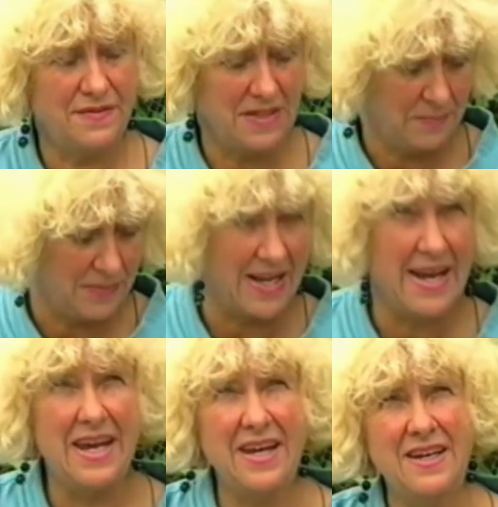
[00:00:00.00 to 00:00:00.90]
he's
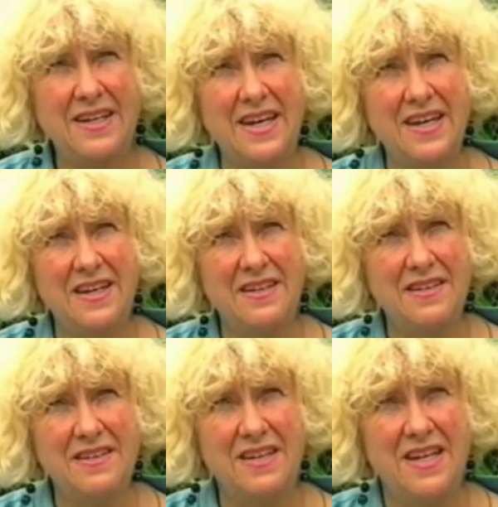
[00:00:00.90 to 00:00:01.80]
playing
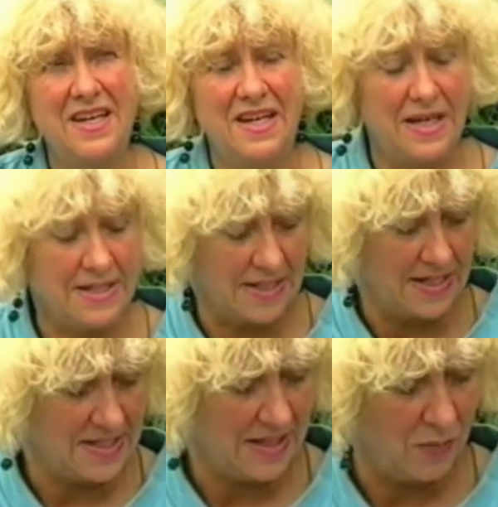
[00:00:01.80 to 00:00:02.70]
again, he's
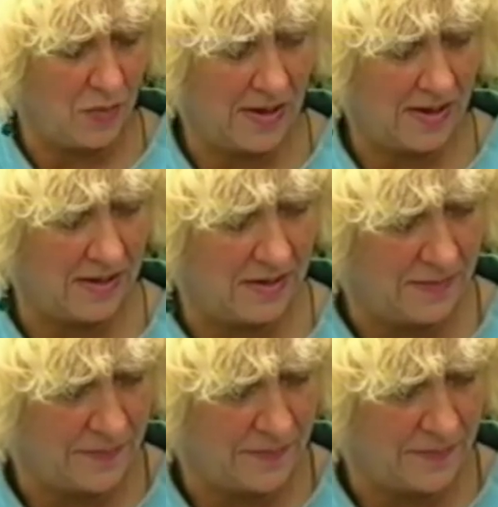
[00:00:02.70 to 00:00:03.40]
eating well,